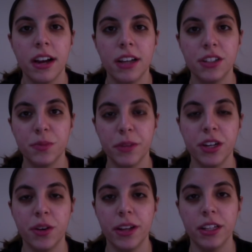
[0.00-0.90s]
As you may
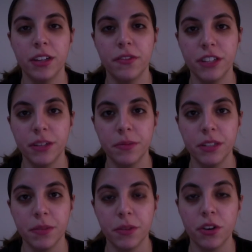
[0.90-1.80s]
know, I love Jim,
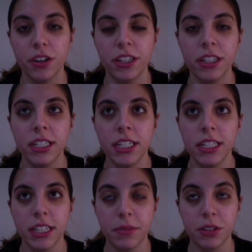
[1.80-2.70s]
Jim Gordon,
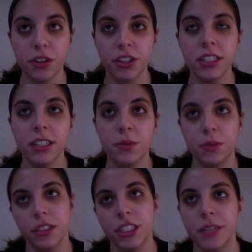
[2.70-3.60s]
James Gordon,
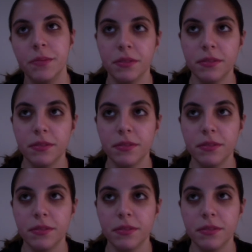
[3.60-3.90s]
well, Jim,